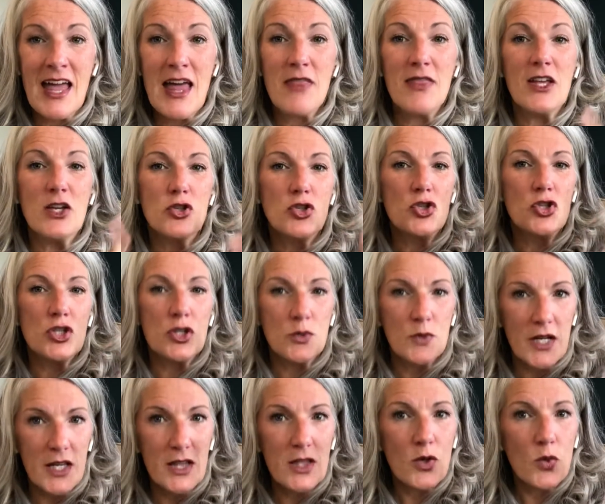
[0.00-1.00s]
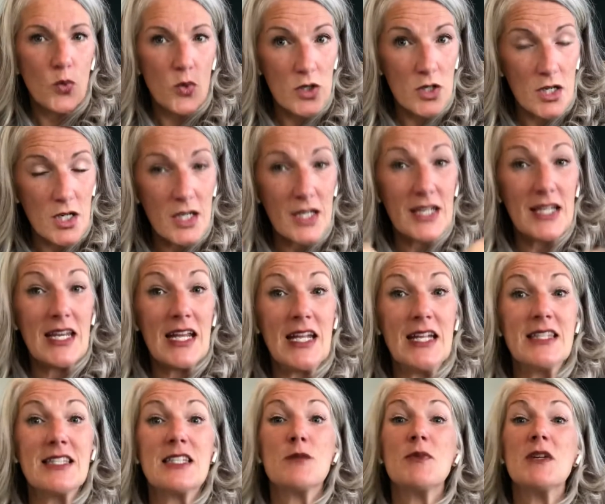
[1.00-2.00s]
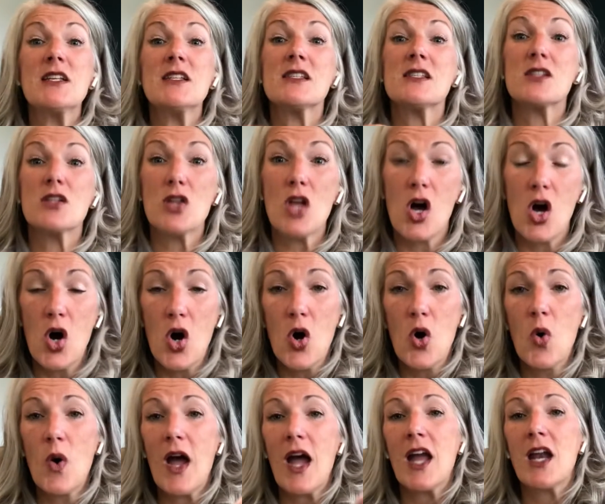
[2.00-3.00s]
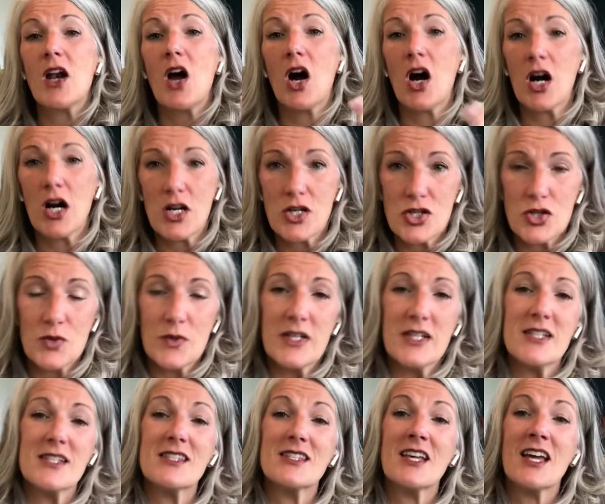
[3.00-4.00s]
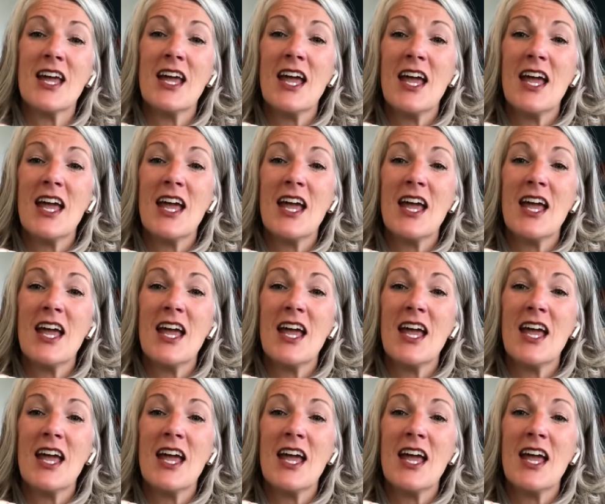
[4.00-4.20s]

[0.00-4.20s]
that doing the work needs to be slow and arduous,